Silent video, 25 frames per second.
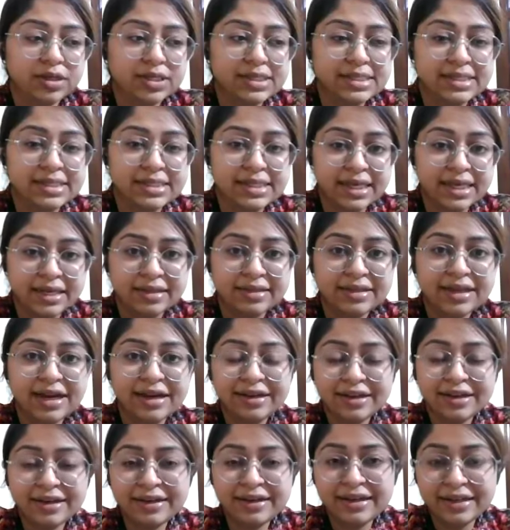say
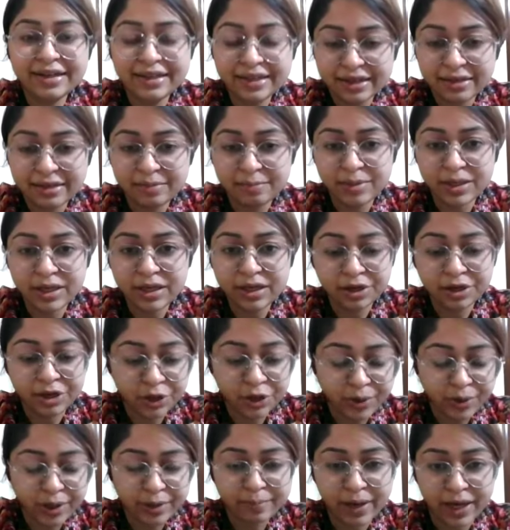that in DNB
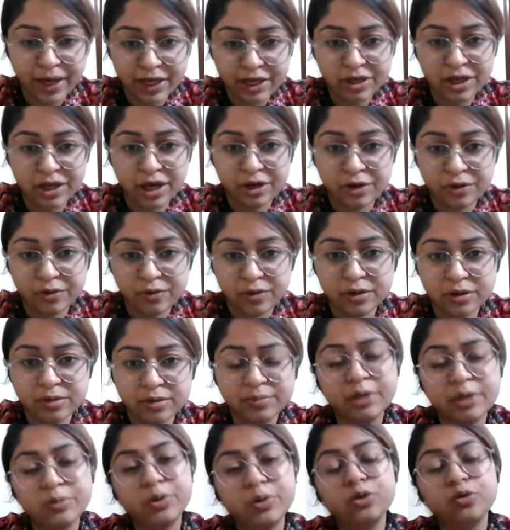during my
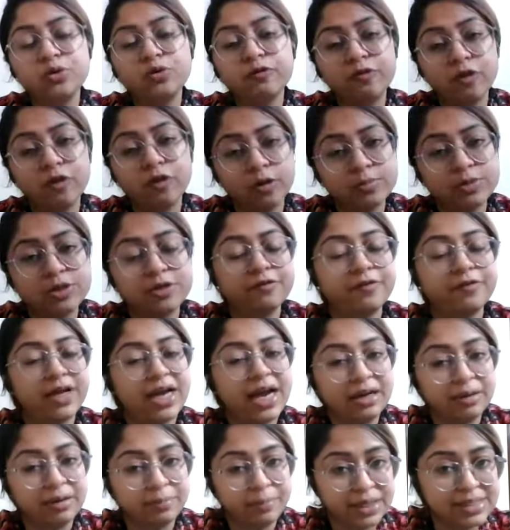curriculum, there were two forms of
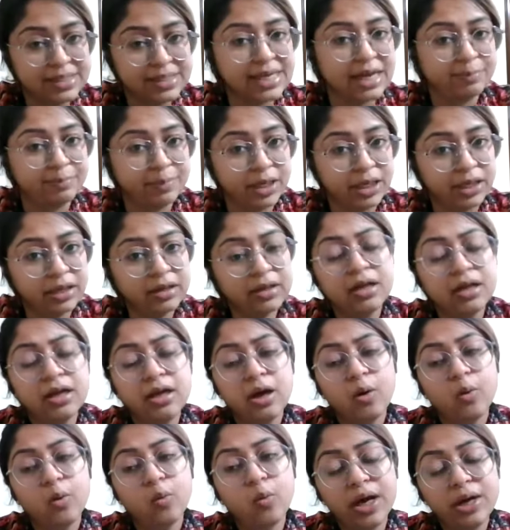academics happening.
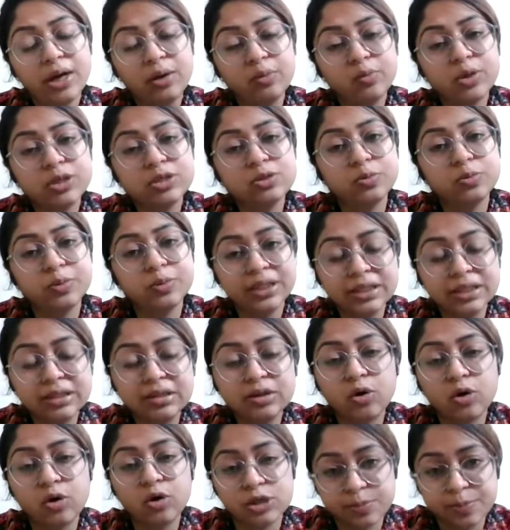One was within
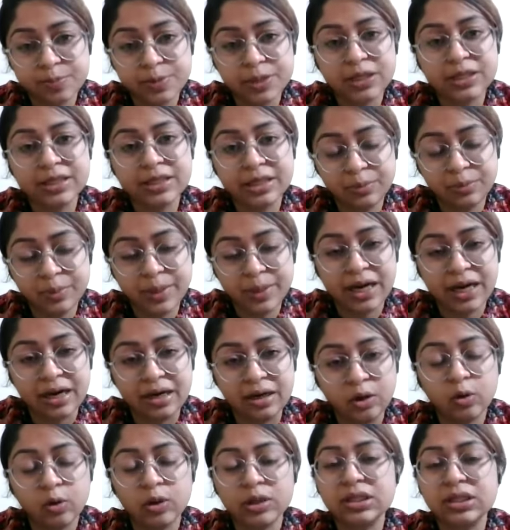the hospital that we
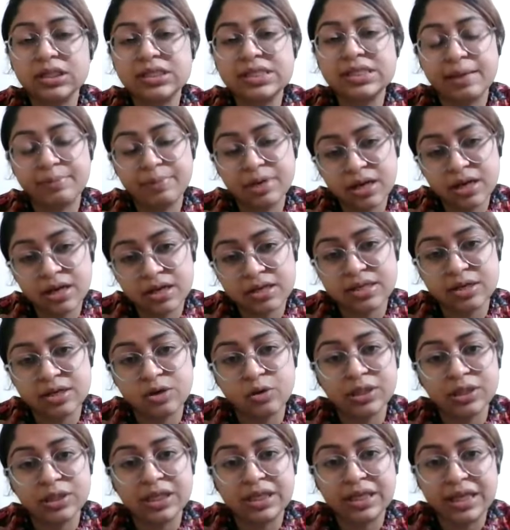had, all the seminars and
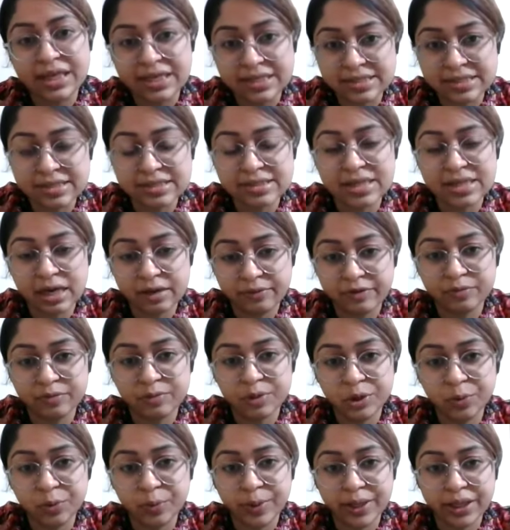all the cases that we
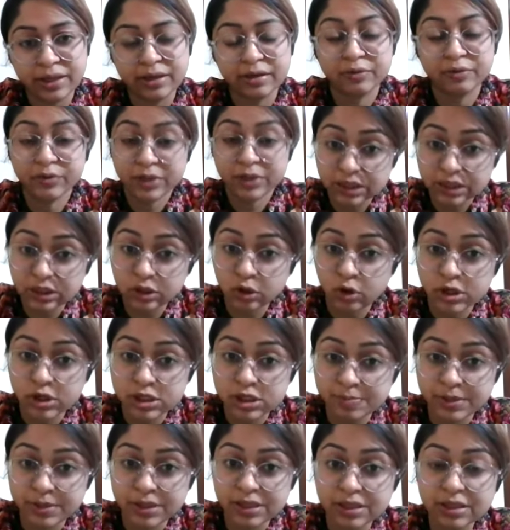were doing within the
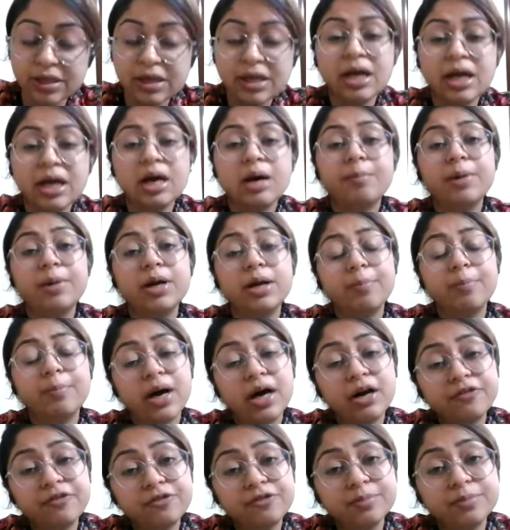hospital. But
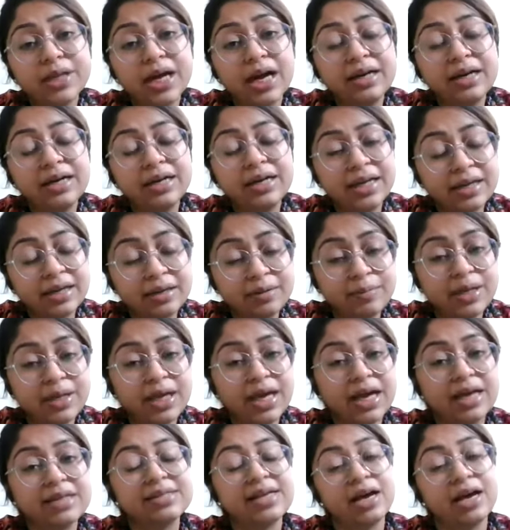apart from that, DNB
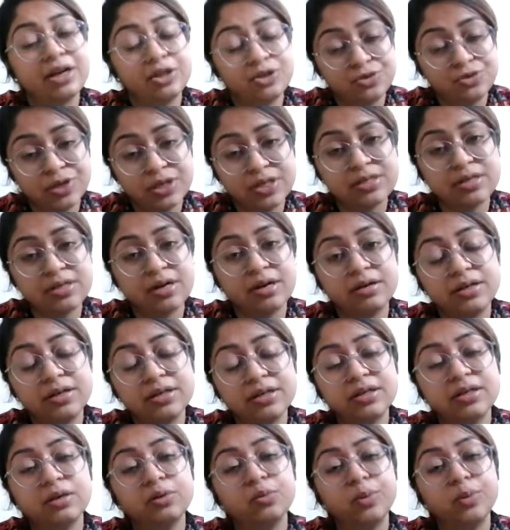has actually
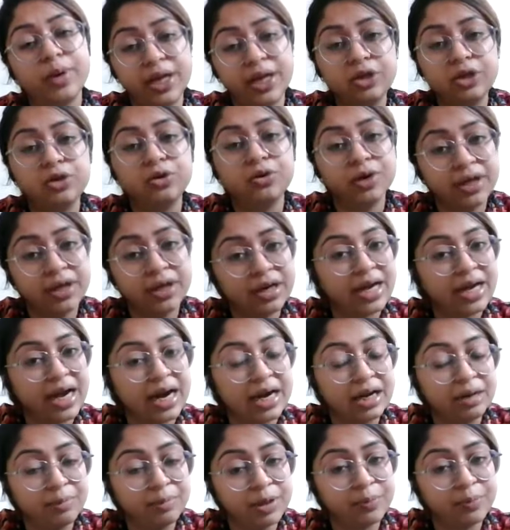started a very good
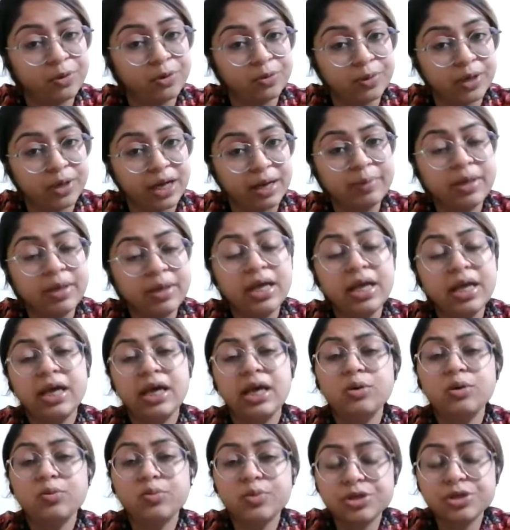academic program
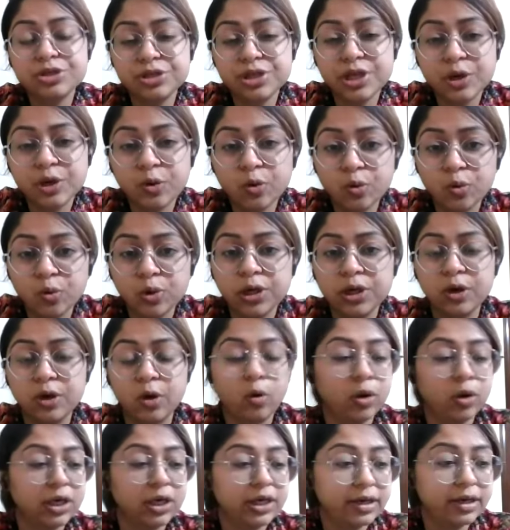in which they hold
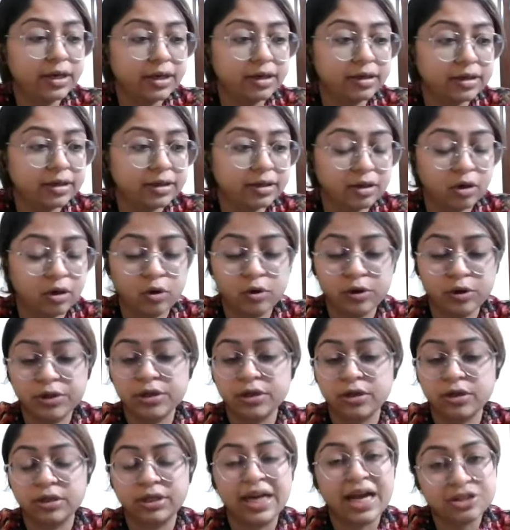all India
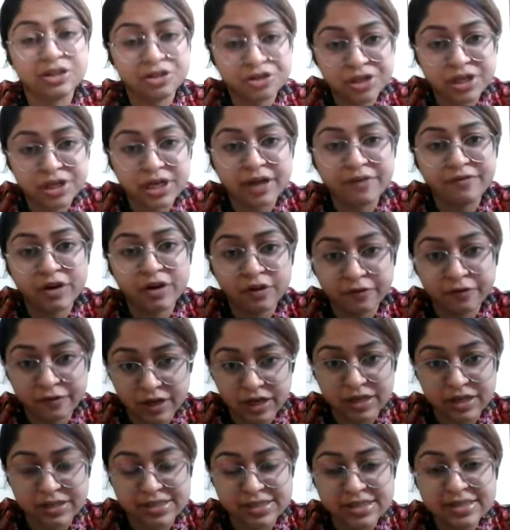or a national level of
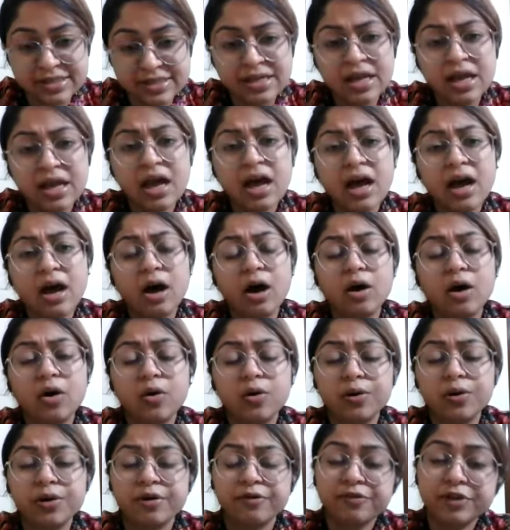classes
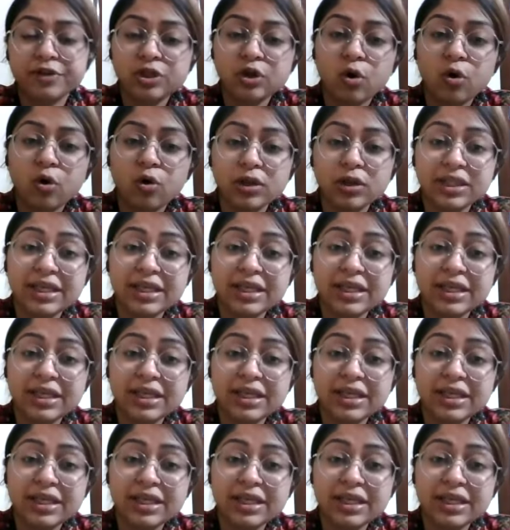or with all